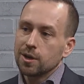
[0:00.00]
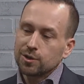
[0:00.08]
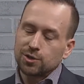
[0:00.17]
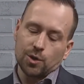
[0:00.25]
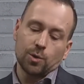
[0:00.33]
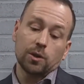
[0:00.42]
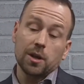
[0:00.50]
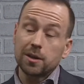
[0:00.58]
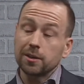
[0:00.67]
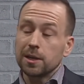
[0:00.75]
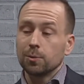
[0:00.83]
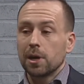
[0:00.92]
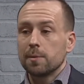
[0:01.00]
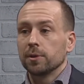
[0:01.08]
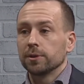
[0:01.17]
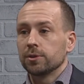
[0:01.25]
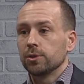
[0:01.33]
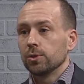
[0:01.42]
So luckily, we're
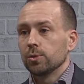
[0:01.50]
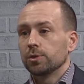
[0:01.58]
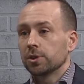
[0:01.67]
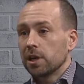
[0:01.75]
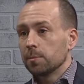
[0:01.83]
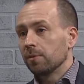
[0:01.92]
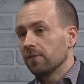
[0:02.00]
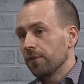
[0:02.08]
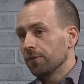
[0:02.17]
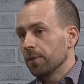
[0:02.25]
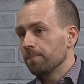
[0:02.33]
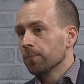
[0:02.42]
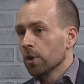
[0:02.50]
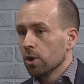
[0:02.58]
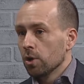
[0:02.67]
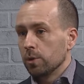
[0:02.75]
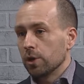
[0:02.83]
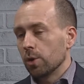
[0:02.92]
able to try to prevent them.
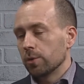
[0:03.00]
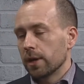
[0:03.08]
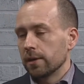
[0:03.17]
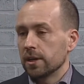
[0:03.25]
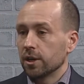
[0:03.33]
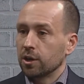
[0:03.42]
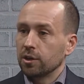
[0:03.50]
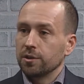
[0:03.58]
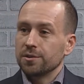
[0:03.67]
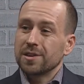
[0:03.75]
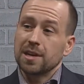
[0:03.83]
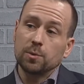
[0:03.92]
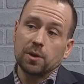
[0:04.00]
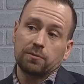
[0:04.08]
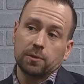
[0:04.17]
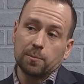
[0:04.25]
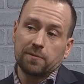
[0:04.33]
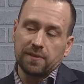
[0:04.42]
We know that it occurs anywhere
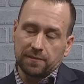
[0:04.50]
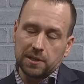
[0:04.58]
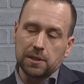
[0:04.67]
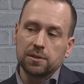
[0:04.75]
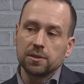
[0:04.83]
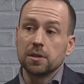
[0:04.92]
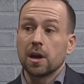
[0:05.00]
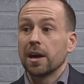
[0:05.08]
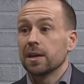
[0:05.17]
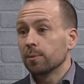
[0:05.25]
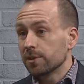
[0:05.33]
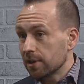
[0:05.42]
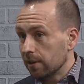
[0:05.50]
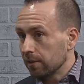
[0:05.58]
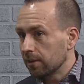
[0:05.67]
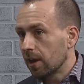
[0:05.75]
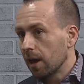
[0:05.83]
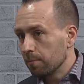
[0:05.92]
from 50 to 90% of
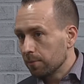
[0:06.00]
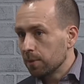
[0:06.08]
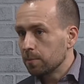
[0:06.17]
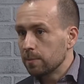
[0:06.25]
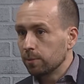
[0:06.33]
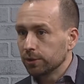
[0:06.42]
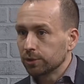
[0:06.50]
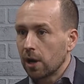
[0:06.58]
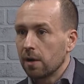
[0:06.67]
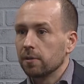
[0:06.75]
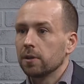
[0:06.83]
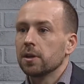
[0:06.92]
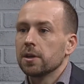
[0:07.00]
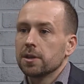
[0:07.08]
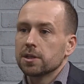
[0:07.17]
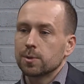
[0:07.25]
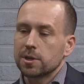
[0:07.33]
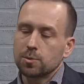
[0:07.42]
the time that people travel,
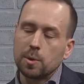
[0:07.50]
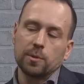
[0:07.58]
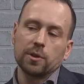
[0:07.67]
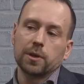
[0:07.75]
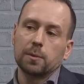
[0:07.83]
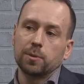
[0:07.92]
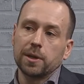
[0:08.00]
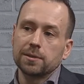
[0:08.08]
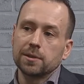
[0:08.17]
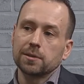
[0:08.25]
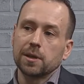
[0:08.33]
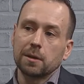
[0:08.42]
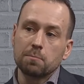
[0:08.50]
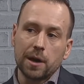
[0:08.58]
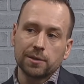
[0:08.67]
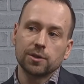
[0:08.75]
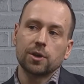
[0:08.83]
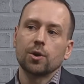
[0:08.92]
especially when we look at places like
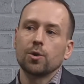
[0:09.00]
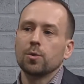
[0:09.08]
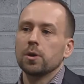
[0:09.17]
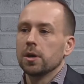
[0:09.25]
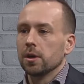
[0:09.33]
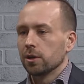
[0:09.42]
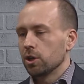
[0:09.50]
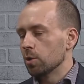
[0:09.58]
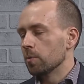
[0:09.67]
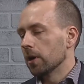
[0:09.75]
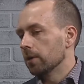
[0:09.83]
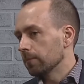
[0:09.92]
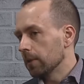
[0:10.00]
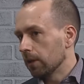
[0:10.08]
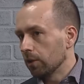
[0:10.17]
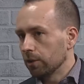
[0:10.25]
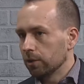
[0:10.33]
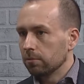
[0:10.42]
Mexico, Cuba, and
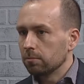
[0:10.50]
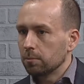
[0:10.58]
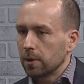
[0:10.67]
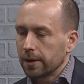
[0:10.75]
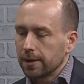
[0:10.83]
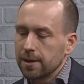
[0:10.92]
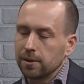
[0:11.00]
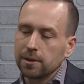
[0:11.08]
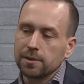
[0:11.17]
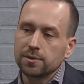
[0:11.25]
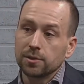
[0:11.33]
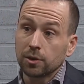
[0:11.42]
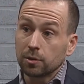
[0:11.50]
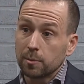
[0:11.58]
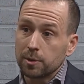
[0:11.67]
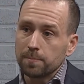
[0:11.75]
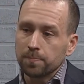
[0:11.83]
other areas in the Caribbean.